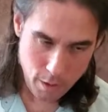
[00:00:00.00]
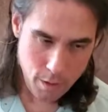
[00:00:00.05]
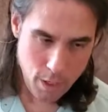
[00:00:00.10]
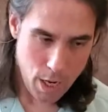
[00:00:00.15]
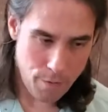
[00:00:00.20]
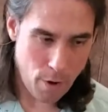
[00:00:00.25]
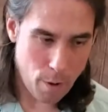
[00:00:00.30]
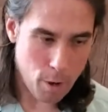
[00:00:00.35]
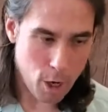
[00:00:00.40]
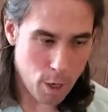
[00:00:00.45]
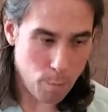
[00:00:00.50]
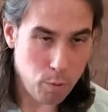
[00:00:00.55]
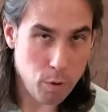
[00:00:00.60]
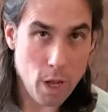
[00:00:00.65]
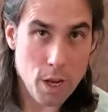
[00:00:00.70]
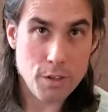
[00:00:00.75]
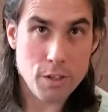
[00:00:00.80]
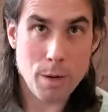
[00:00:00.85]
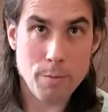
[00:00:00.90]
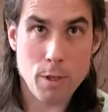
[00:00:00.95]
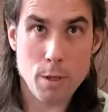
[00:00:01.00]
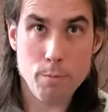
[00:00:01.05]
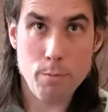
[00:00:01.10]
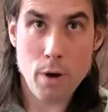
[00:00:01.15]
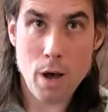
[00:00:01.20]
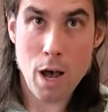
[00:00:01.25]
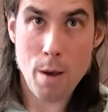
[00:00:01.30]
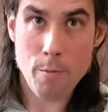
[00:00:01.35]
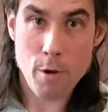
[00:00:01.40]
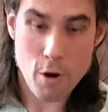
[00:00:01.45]
if I'm going to play something
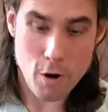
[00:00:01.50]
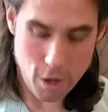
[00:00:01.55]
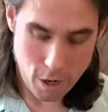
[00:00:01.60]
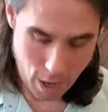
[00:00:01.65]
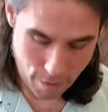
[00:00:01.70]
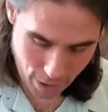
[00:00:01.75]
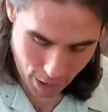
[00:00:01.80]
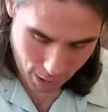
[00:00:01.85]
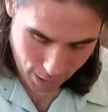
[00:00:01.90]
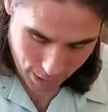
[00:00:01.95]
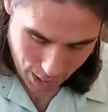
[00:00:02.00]
palm muted, I've got to